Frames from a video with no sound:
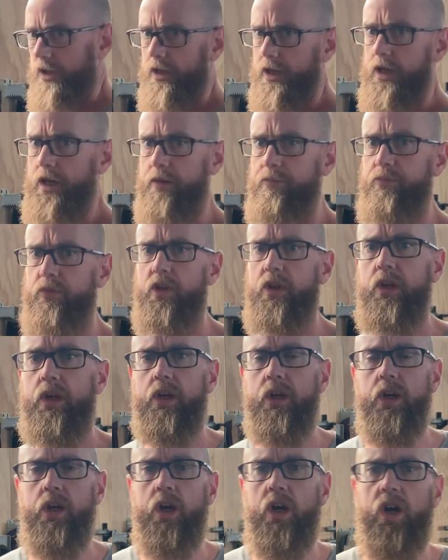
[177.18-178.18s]
can get.
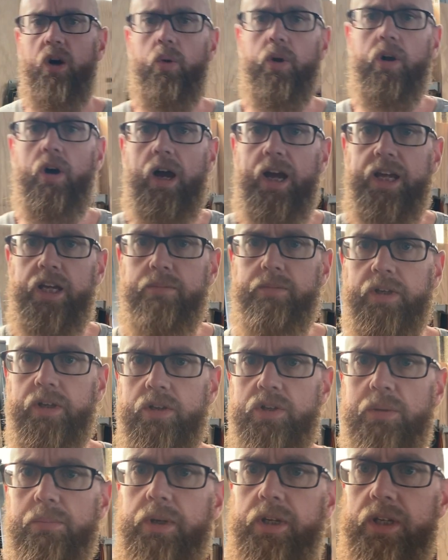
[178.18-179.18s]
We're not aiming
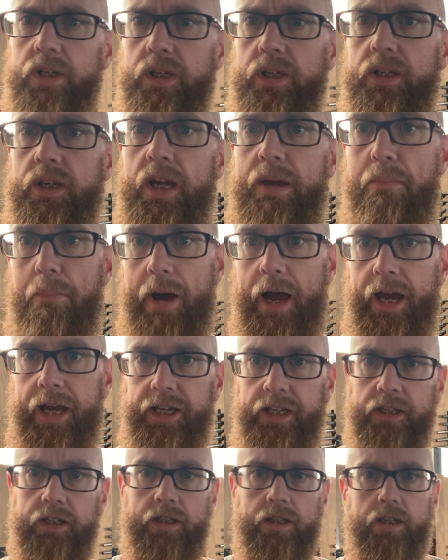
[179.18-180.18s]
to be in
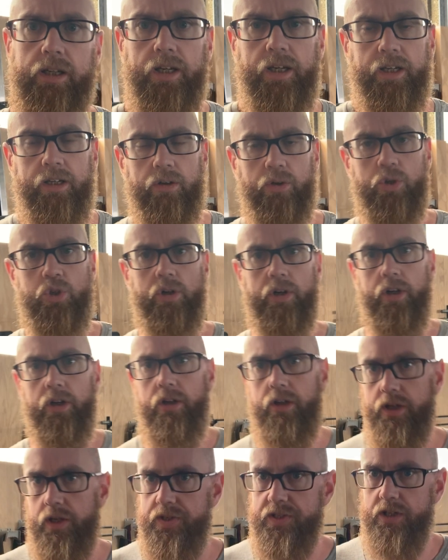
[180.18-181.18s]
pain, okay? You're not trying to
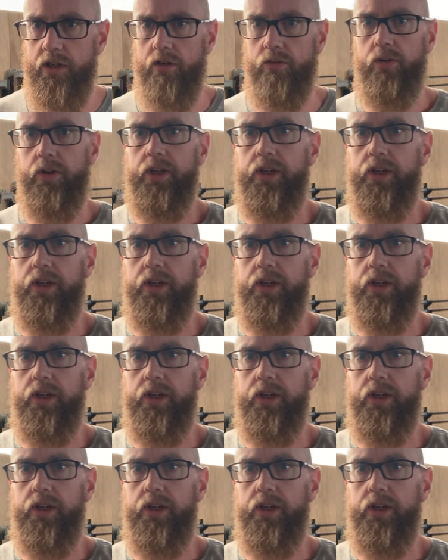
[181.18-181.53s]
hurt yourself